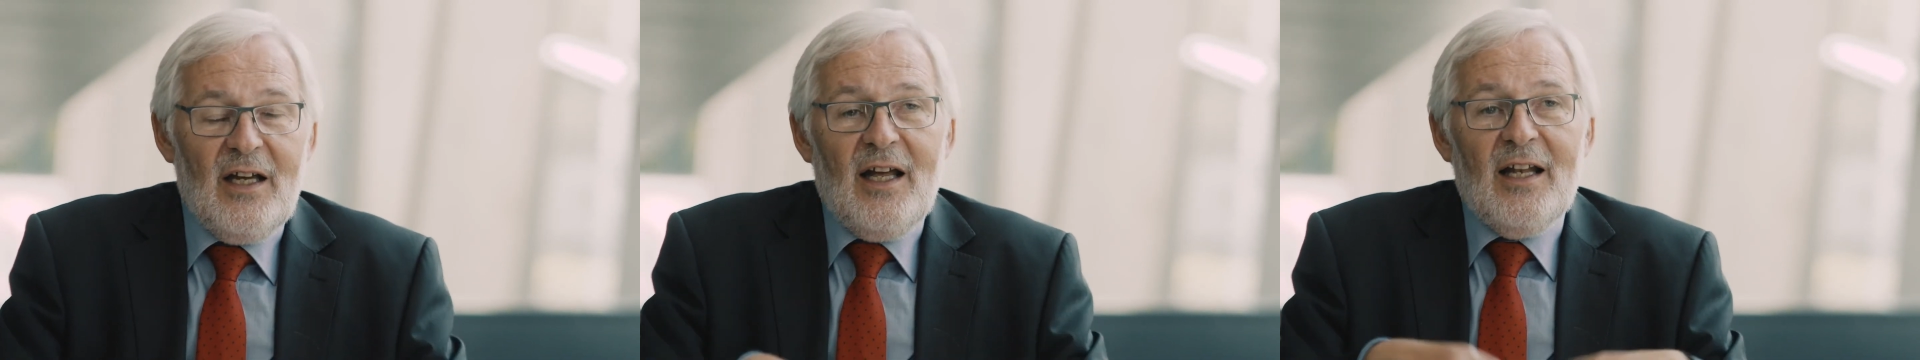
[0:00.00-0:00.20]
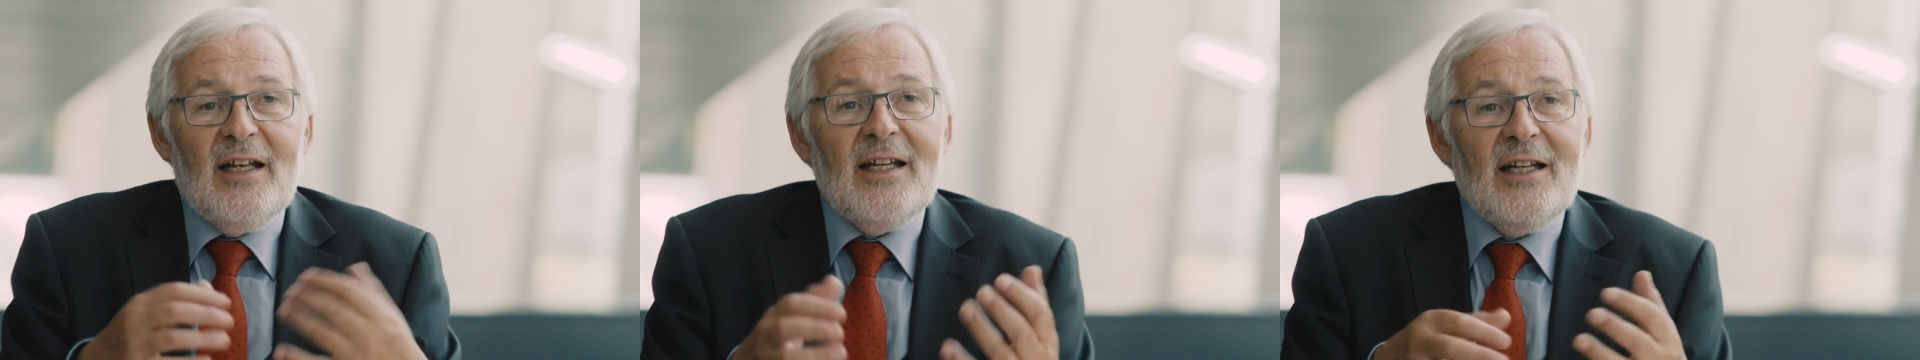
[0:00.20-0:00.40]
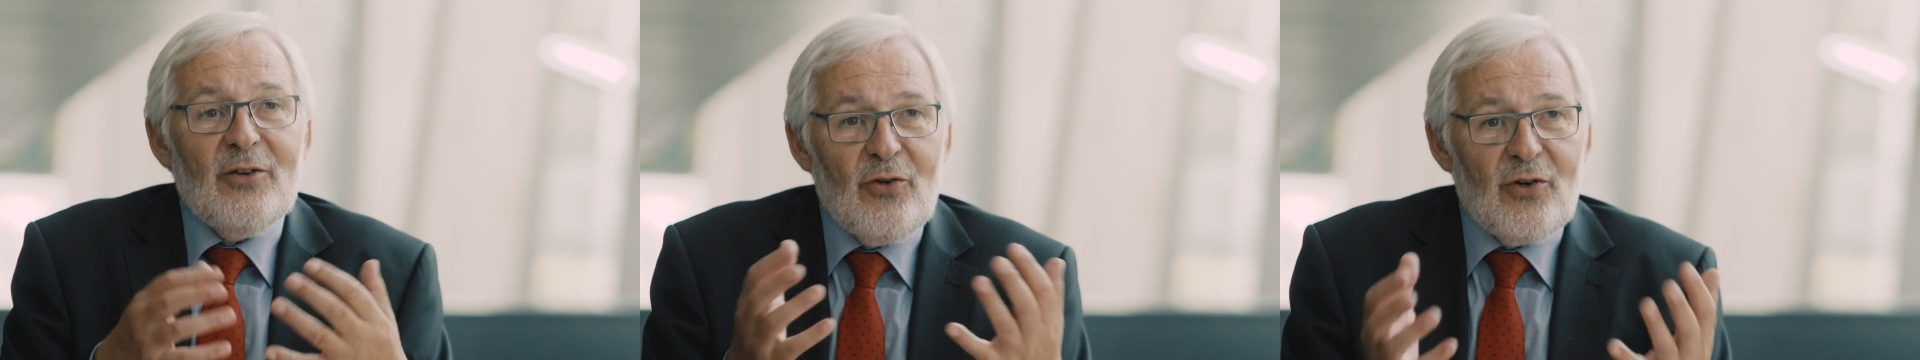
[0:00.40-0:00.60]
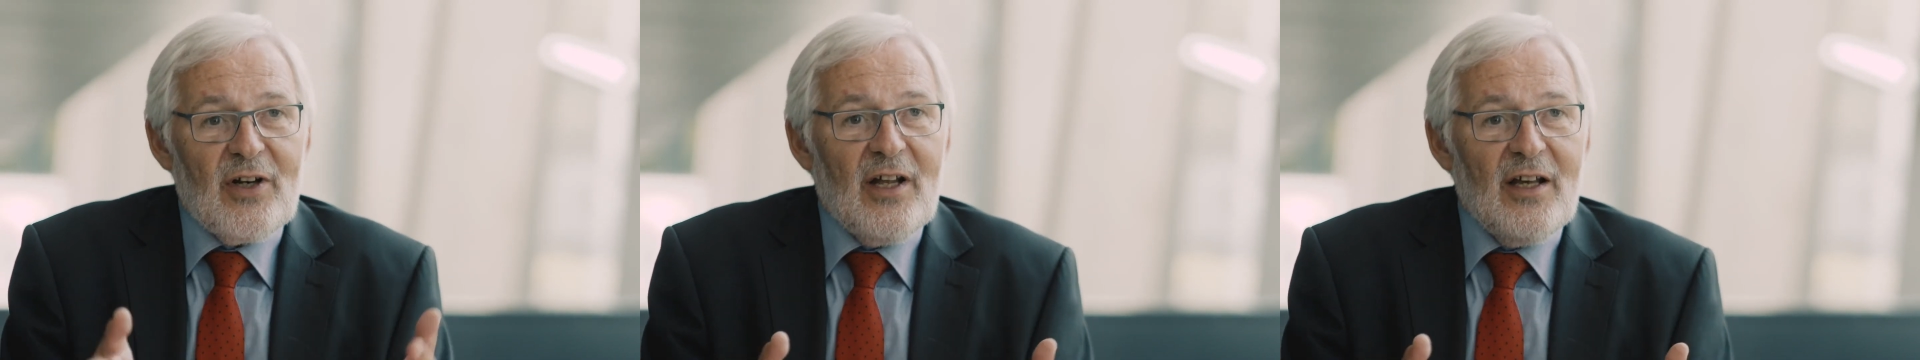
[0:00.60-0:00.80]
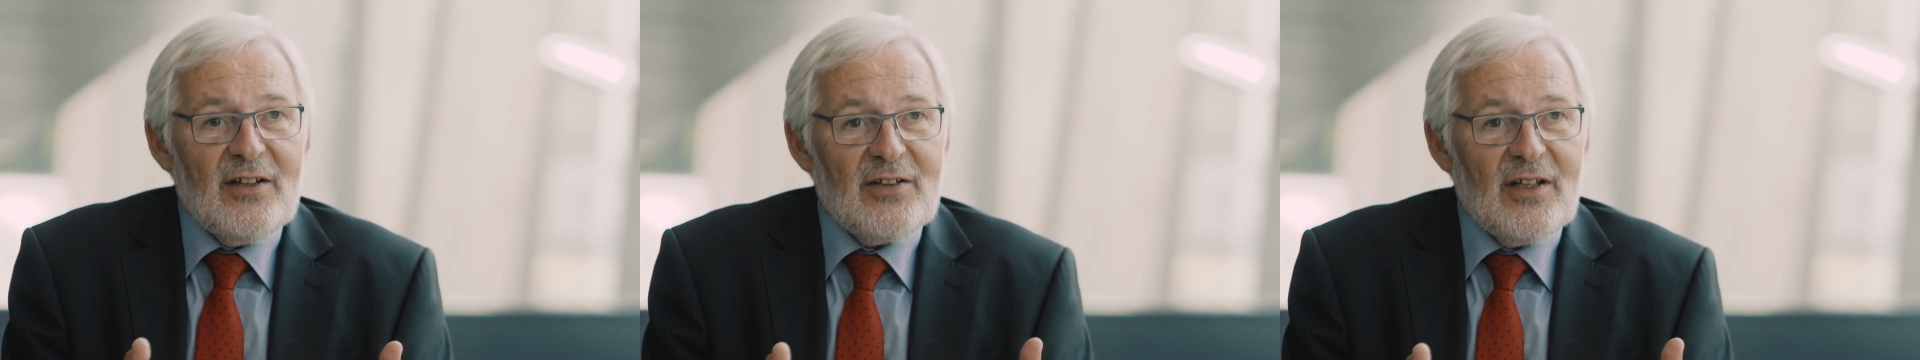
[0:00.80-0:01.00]
A lean
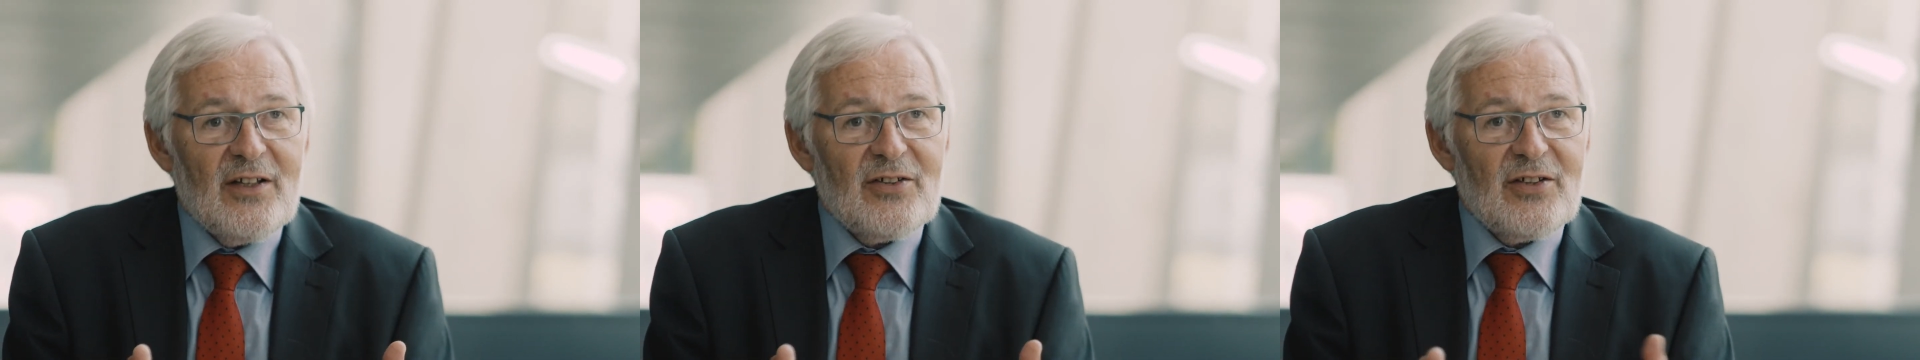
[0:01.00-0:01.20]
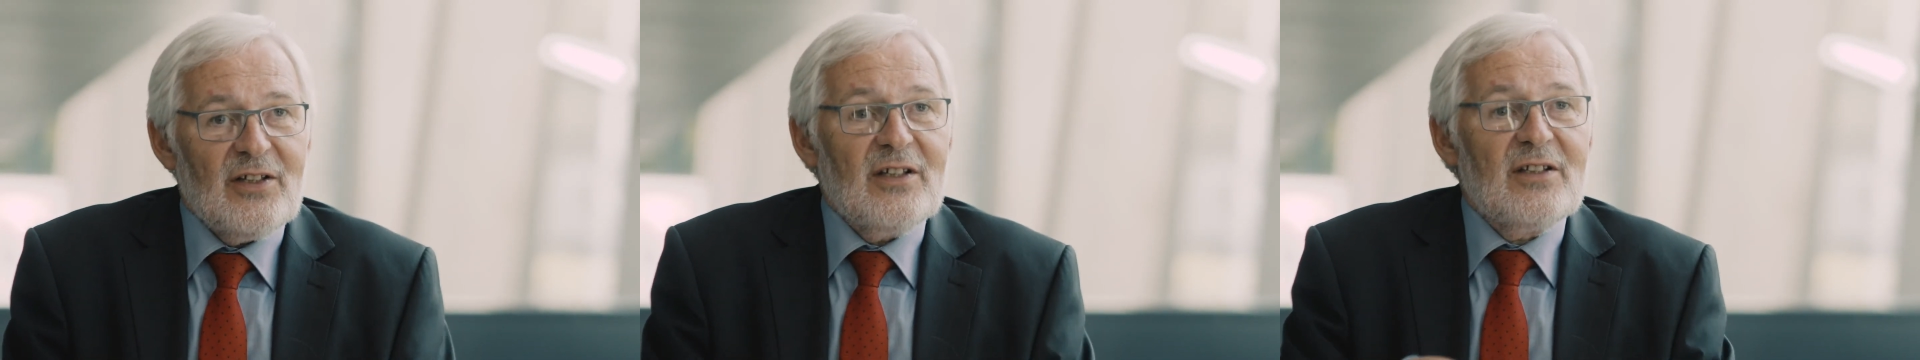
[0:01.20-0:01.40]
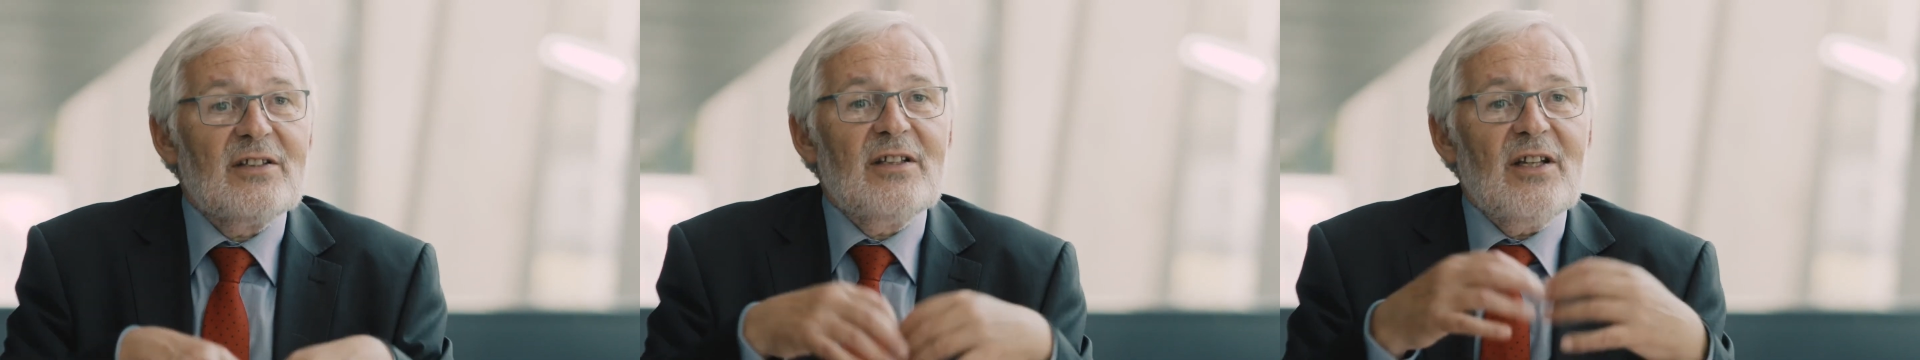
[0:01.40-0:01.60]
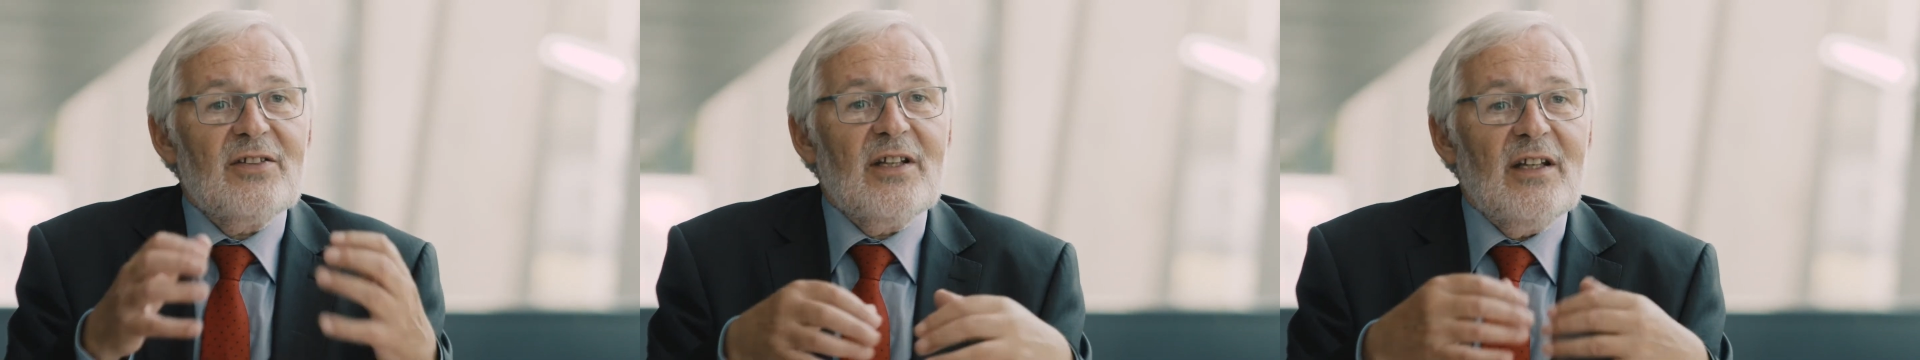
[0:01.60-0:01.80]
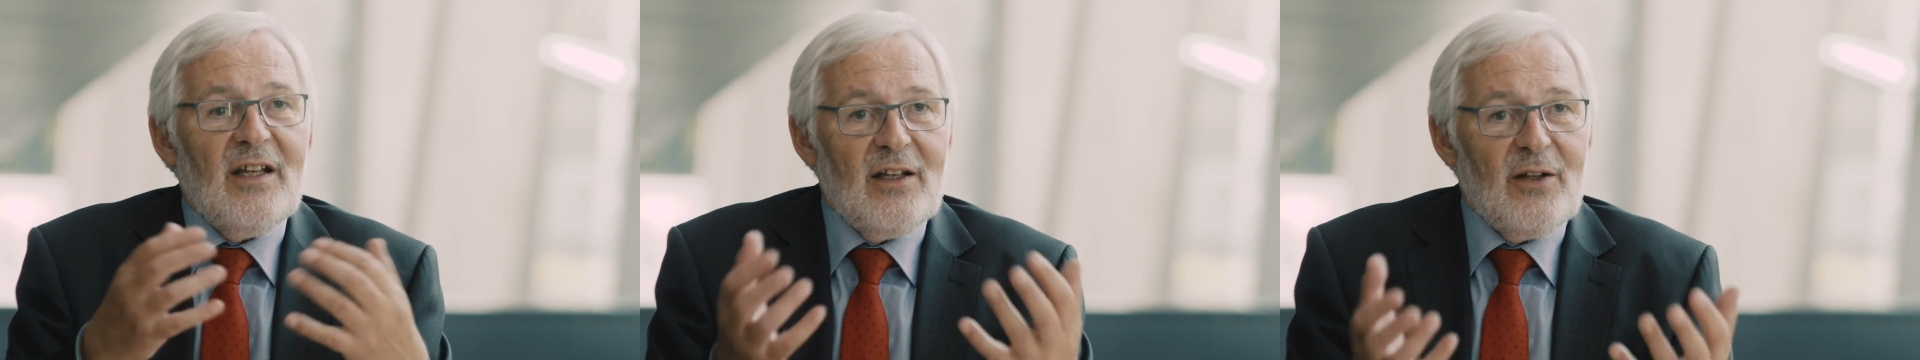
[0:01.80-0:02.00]
organization
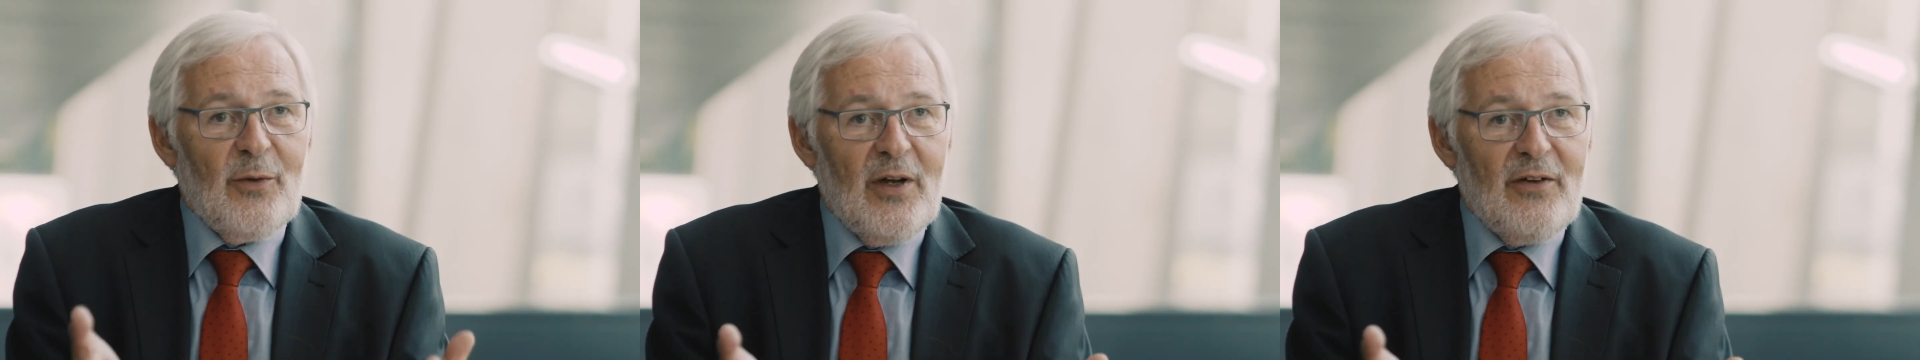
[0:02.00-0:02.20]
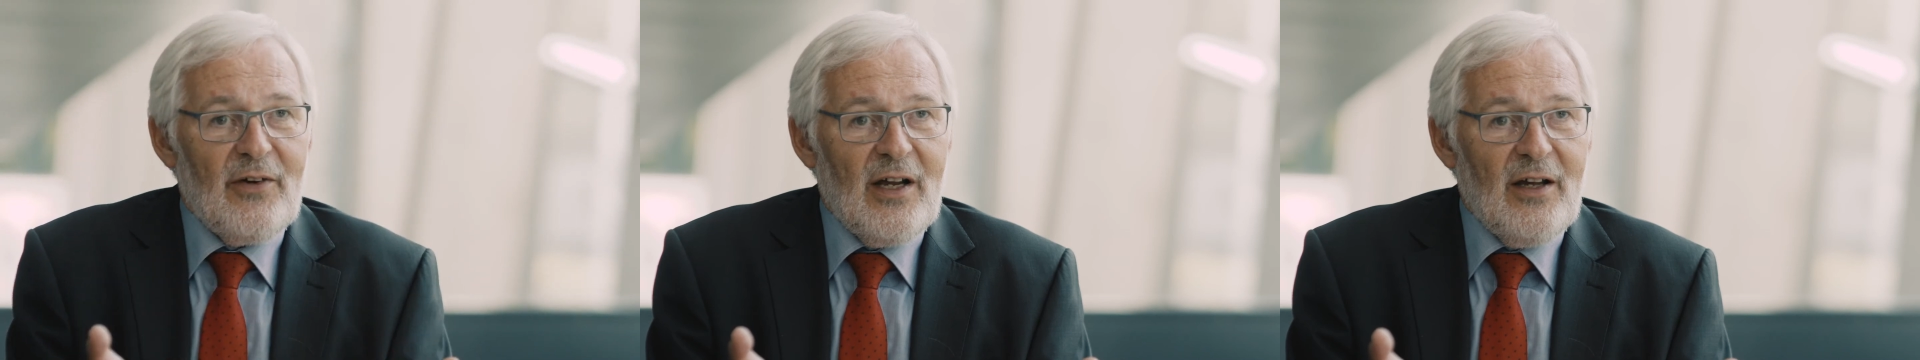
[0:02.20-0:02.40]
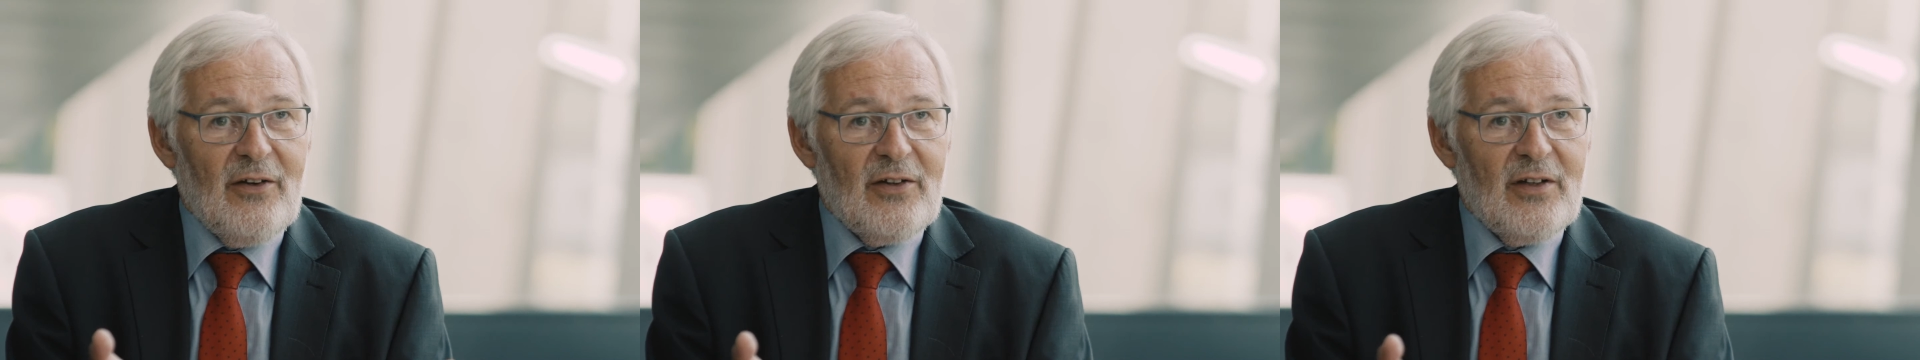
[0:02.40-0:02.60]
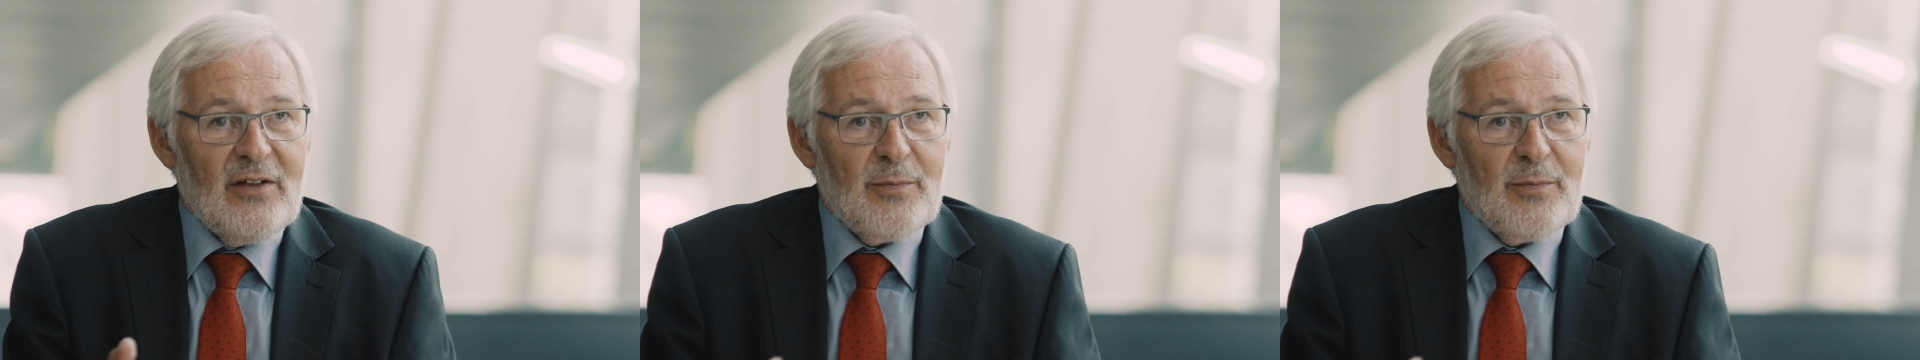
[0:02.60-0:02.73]
does it the other way around.